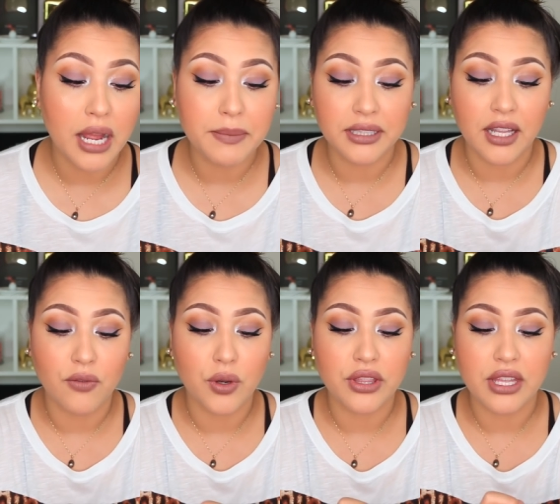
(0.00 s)
I'm in
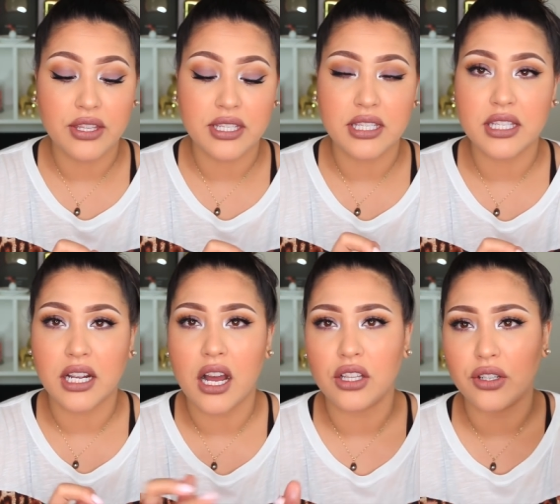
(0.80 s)
love with. And this is the
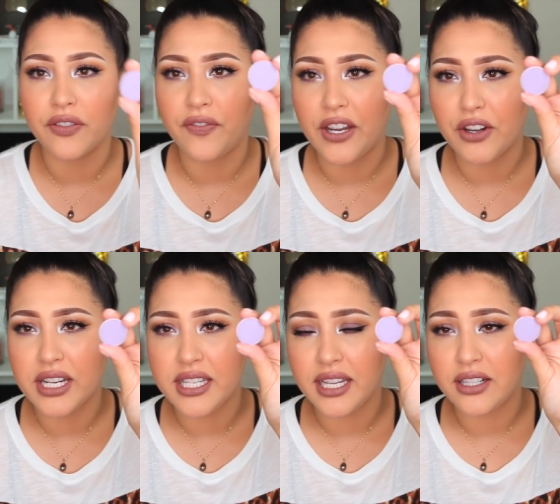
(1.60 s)
color
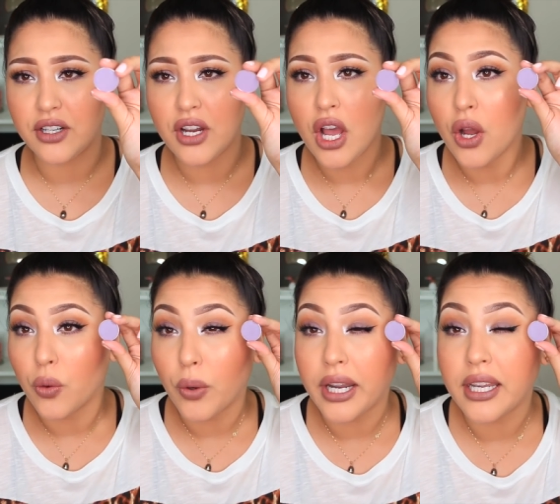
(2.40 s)
Fairy Tale
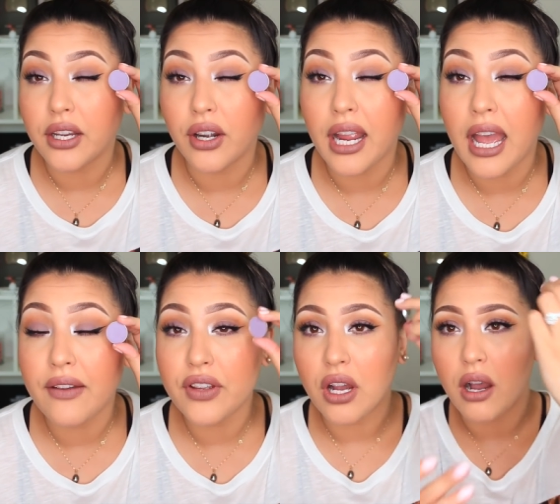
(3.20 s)
right here. I
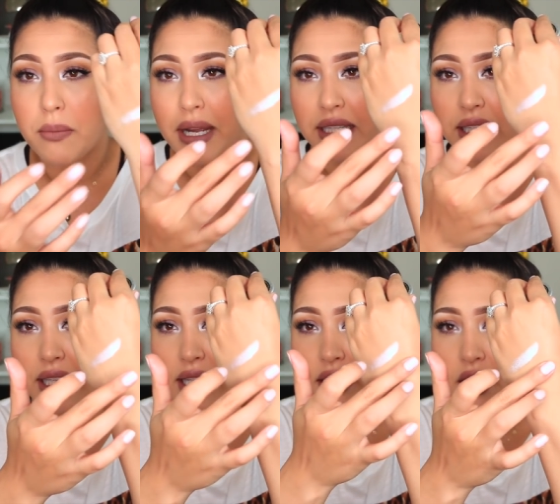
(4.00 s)
have it on my
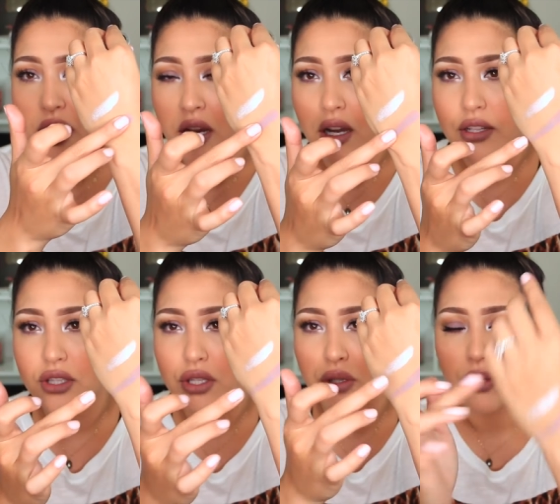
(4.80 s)
lid. I'll
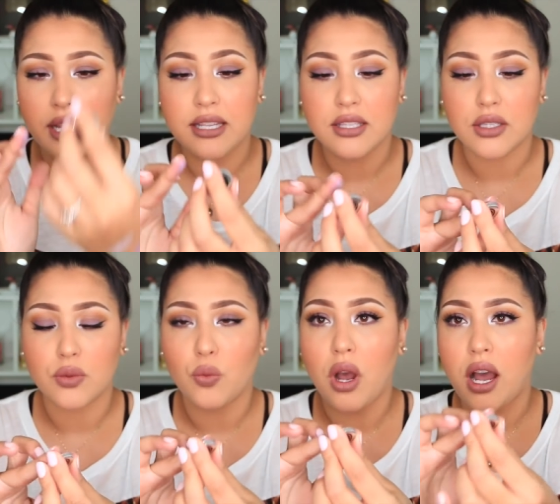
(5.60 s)
do a
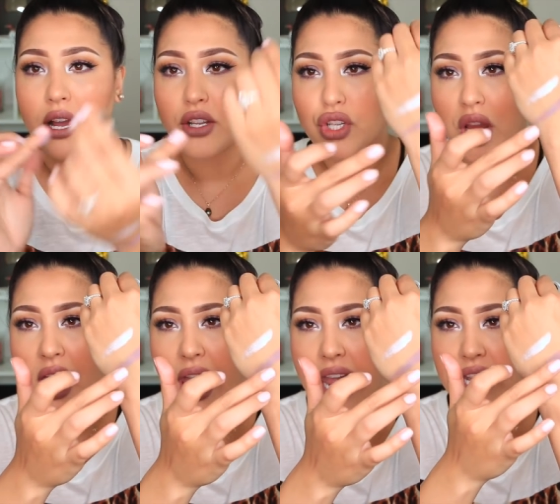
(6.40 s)
swatch
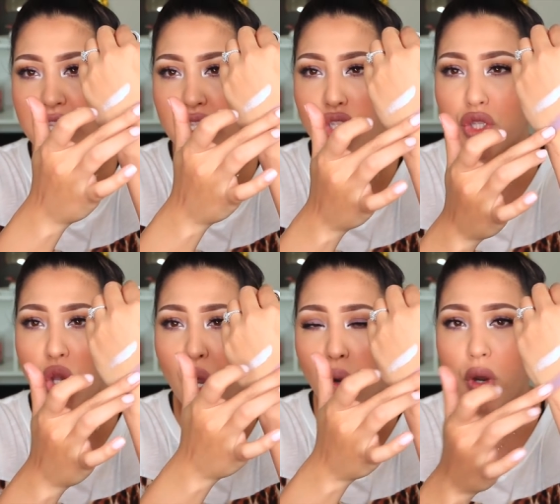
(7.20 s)
and it's
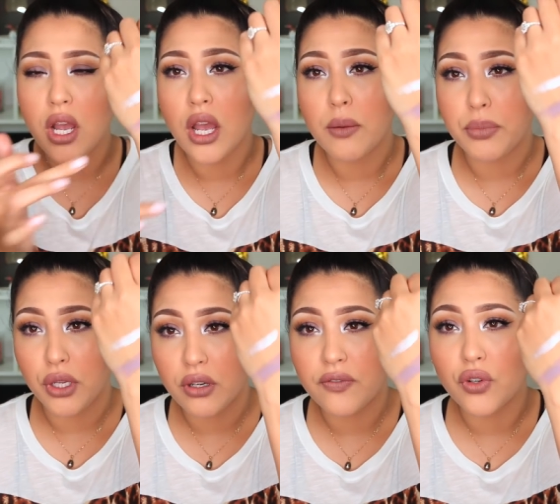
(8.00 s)
so
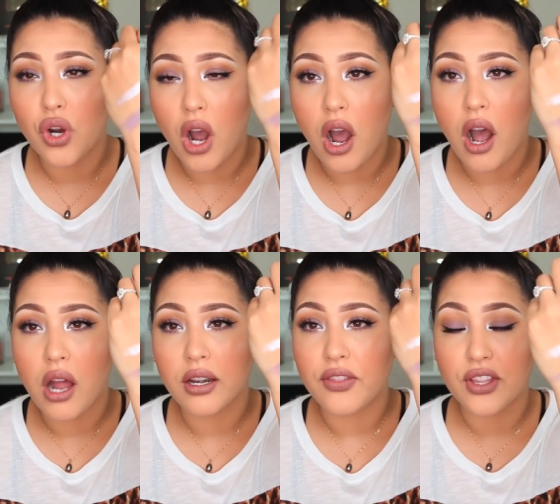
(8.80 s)
beautiful
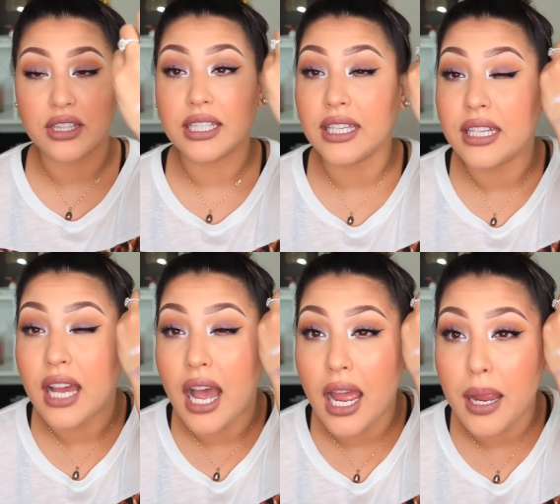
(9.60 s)
on the
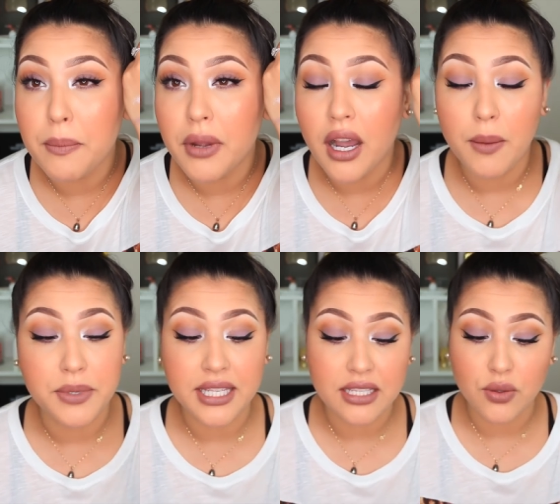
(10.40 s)
lid. I'm
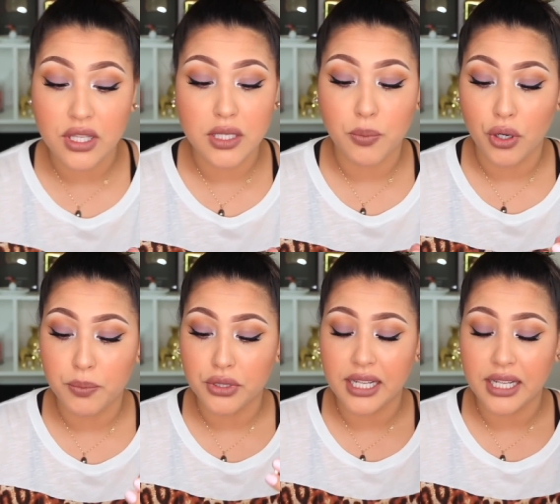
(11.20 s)
obsessed with this purple.